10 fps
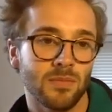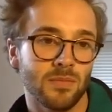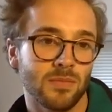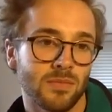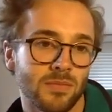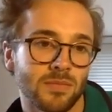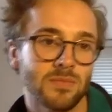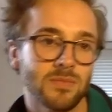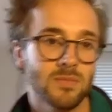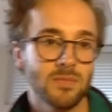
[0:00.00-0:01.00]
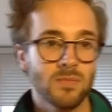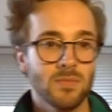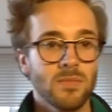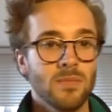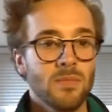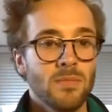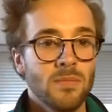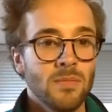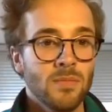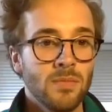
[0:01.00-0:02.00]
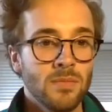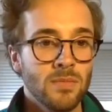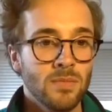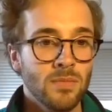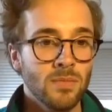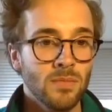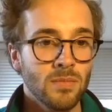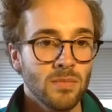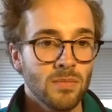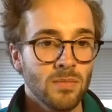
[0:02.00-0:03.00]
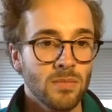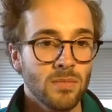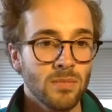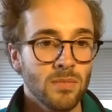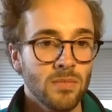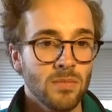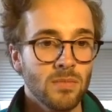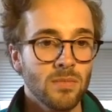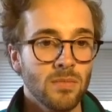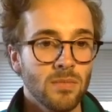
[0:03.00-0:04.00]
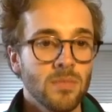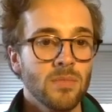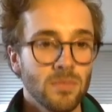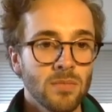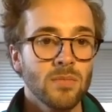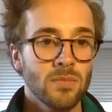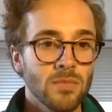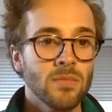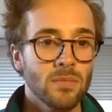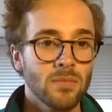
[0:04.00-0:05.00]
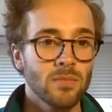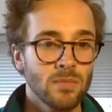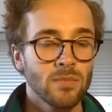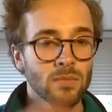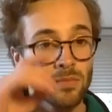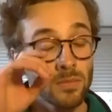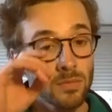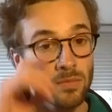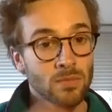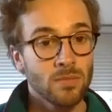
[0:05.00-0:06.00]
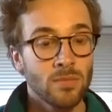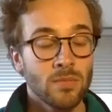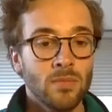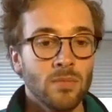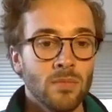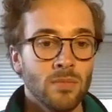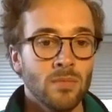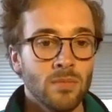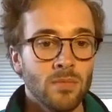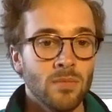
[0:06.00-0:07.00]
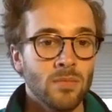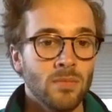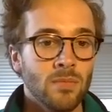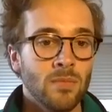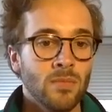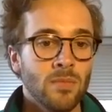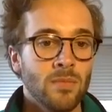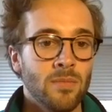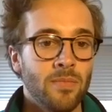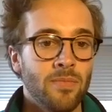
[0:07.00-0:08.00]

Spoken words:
[no speech]